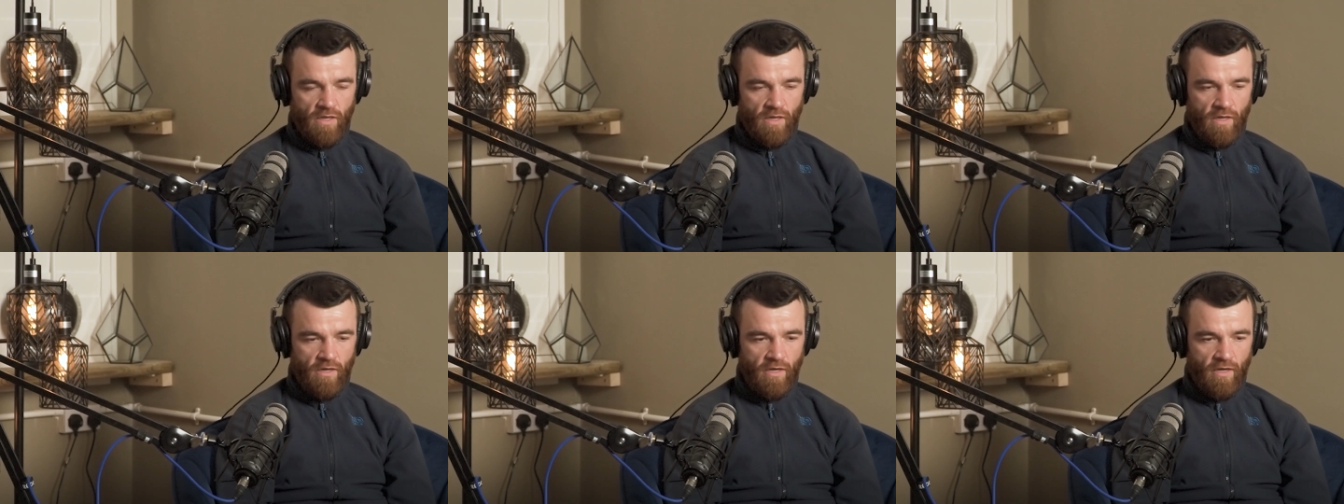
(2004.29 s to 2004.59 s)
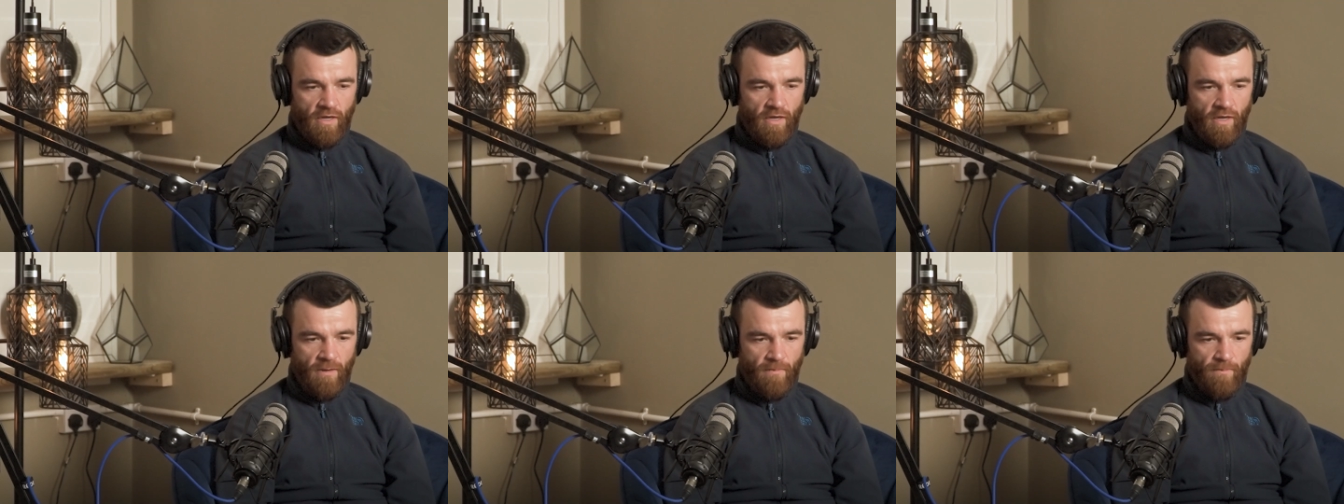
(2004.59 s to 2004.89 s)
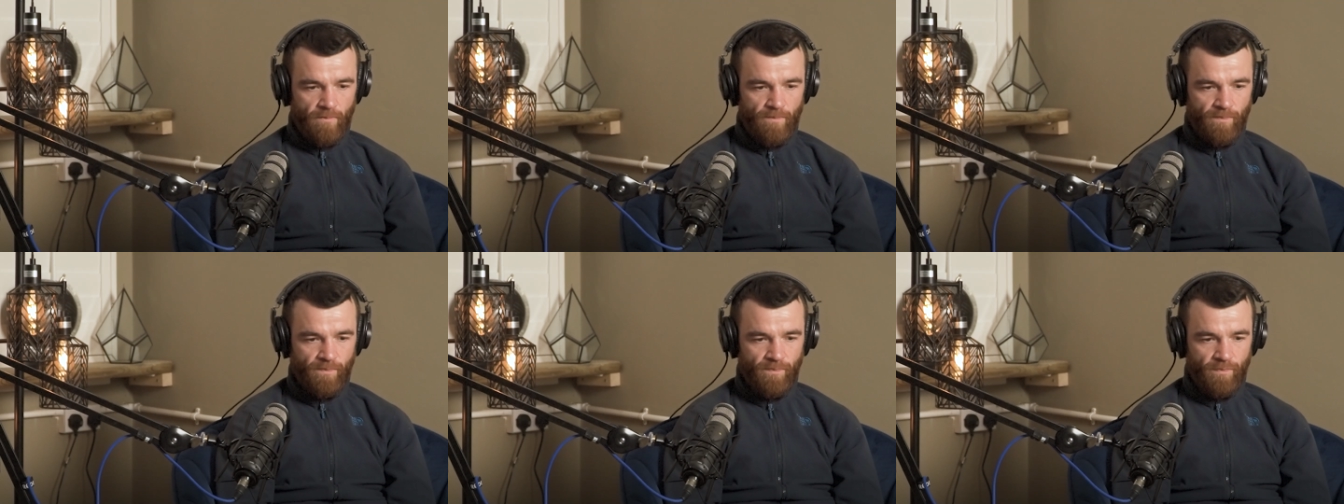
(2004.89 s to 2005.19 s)

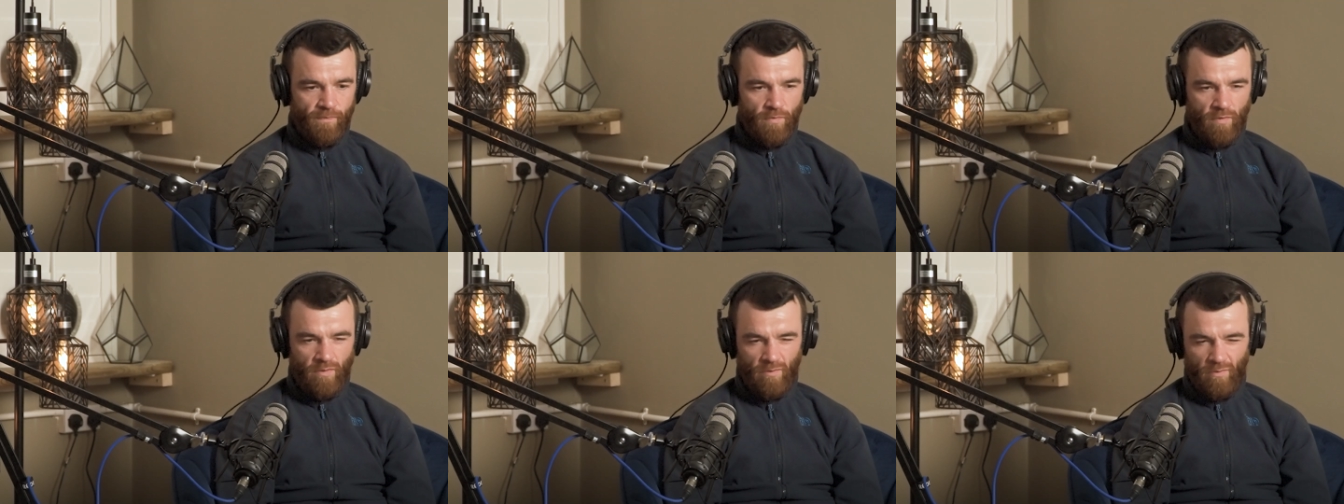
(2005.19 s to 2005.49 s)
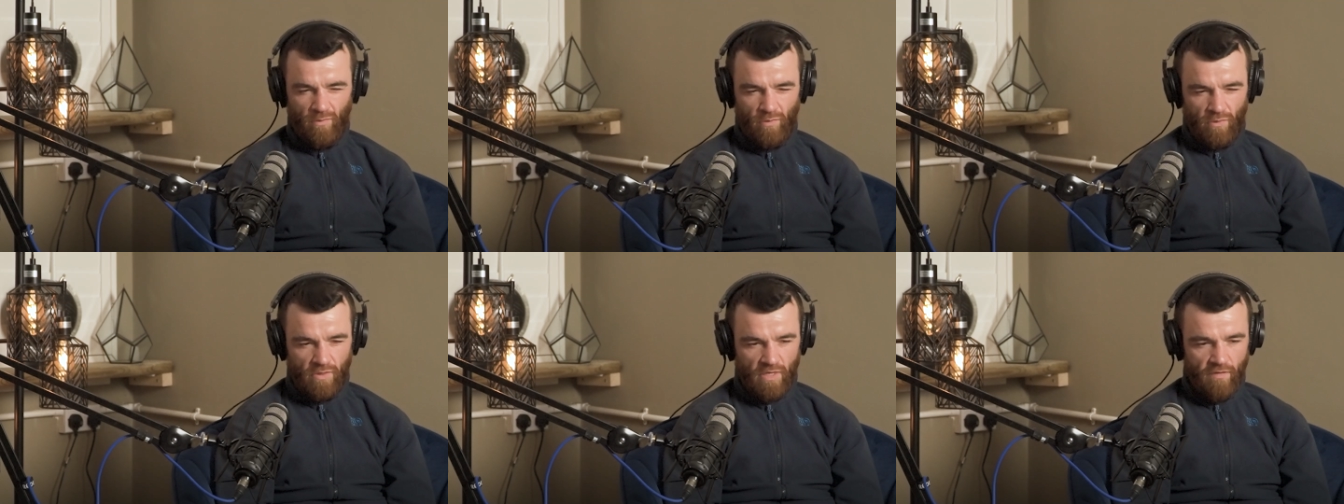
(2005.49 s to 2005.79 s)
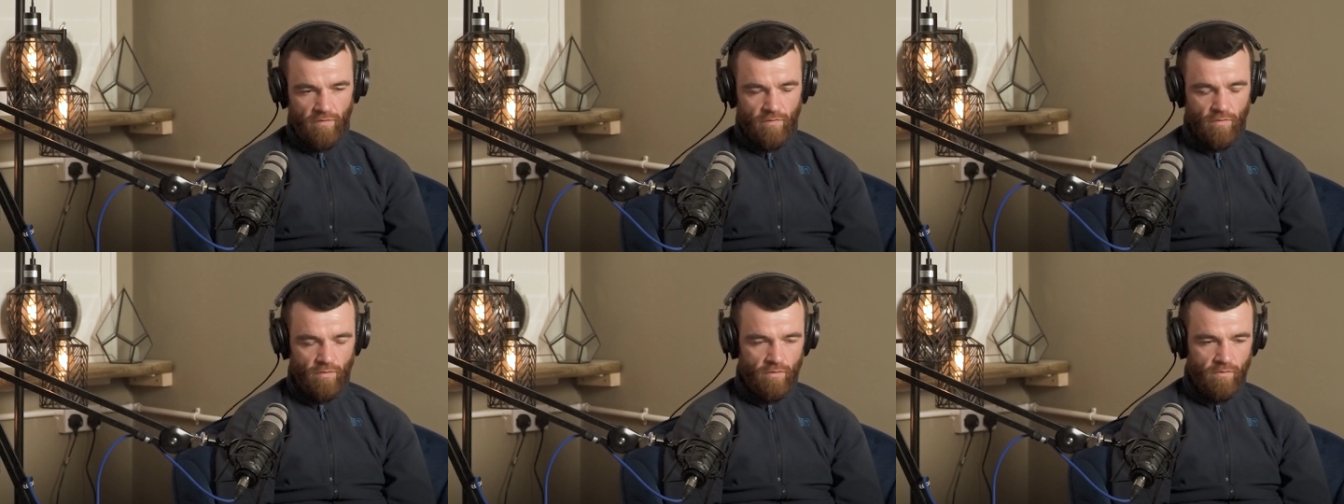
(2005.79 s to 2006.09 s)
and from I was like
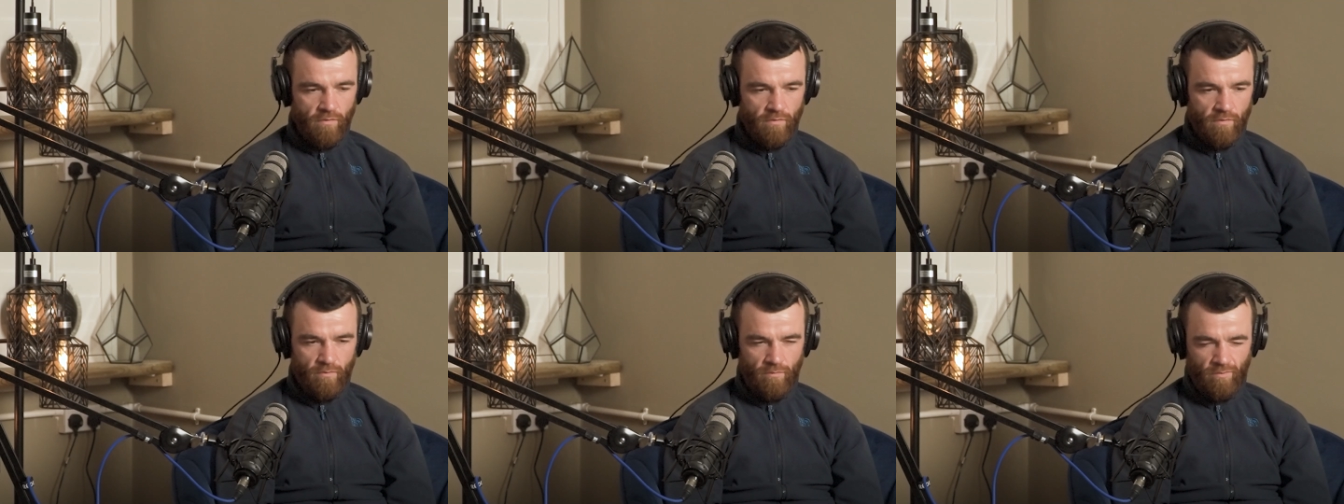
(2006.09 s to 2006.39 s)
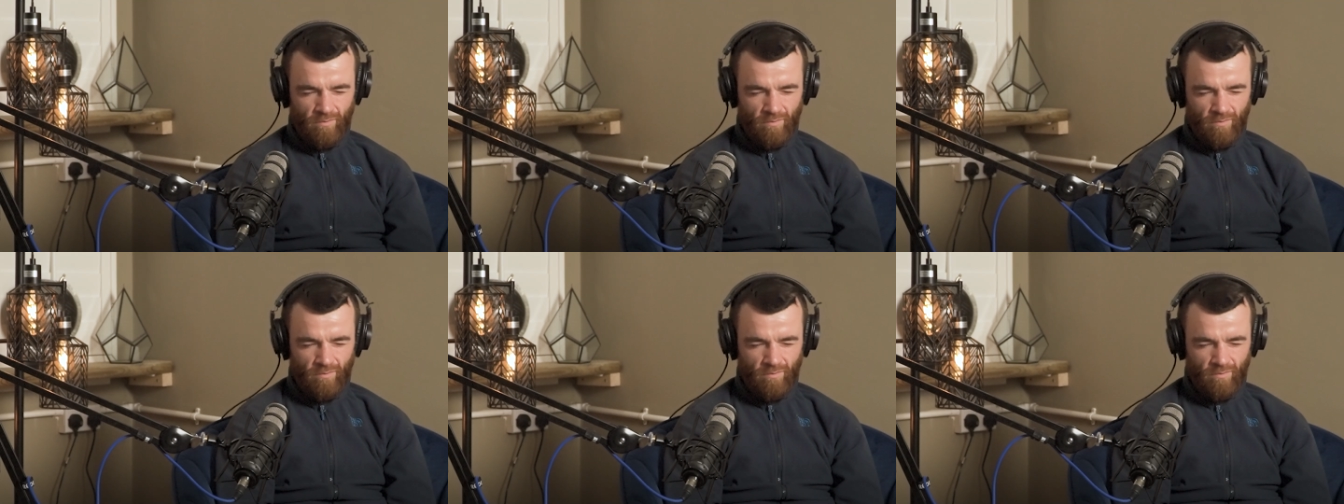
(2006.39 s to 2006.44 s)
fucking